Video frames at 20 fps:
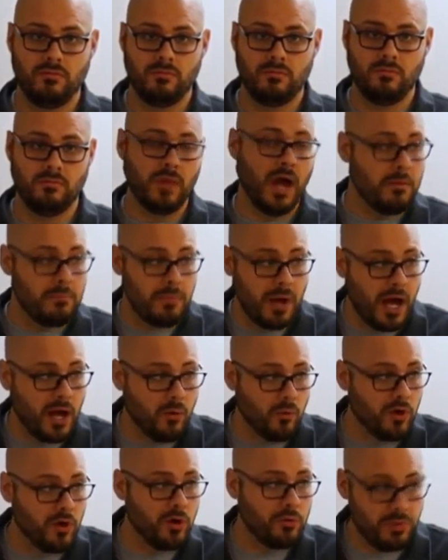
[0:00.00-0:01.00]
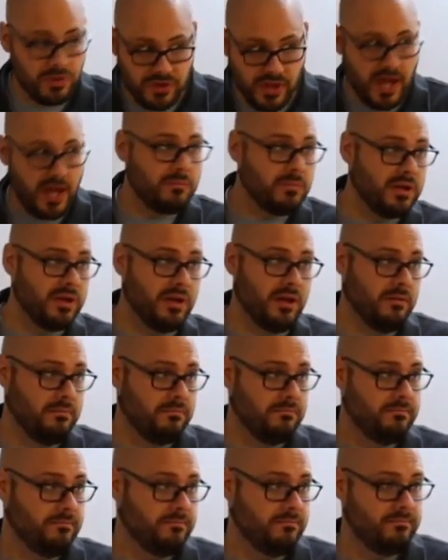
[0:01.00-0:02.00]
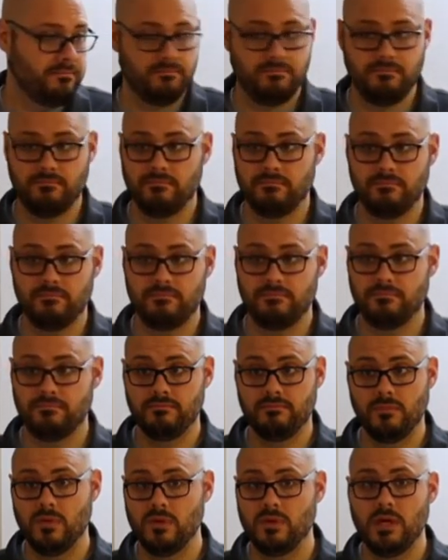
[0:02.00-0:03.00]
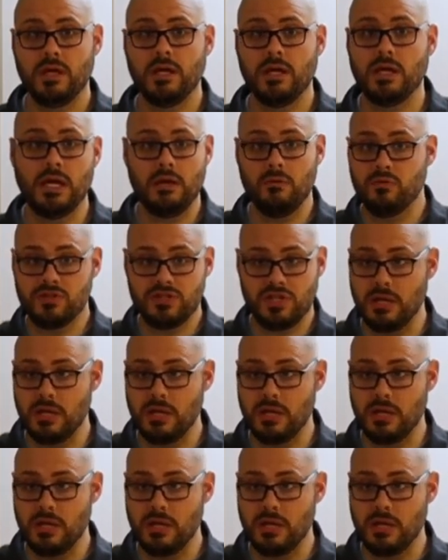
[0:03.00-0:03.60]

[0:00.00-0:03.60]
Not my will, but thine be done. He was,